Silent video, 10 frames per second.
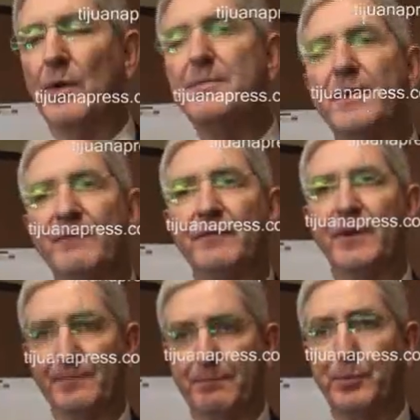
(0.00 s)
we've
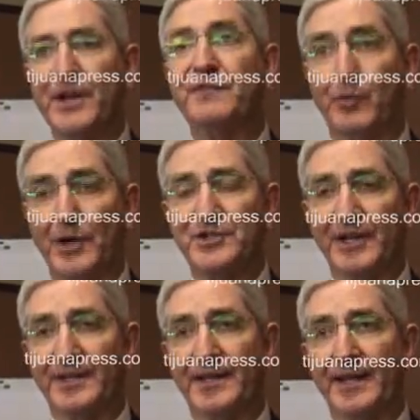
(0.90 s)
been pretty
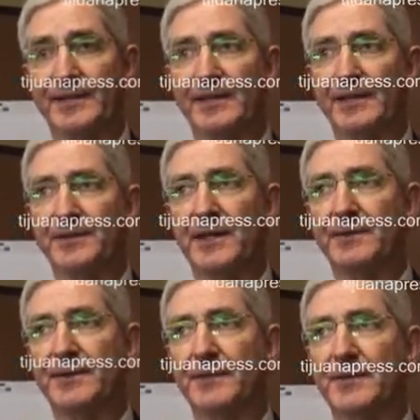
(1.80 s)
fortunate that
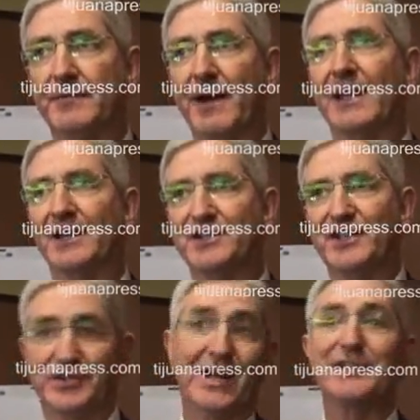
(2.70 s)
the
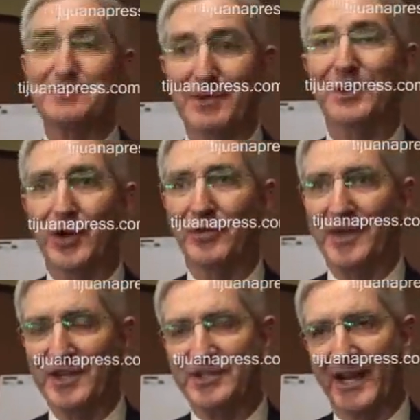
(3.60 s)
violence has not spilled over
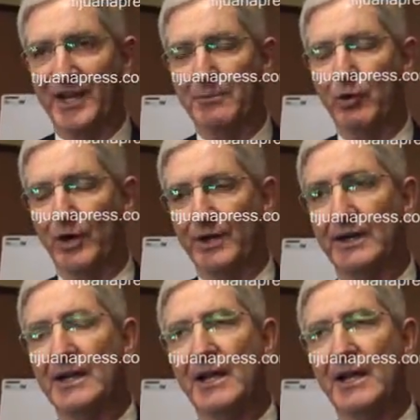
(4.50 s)
on this side of the border.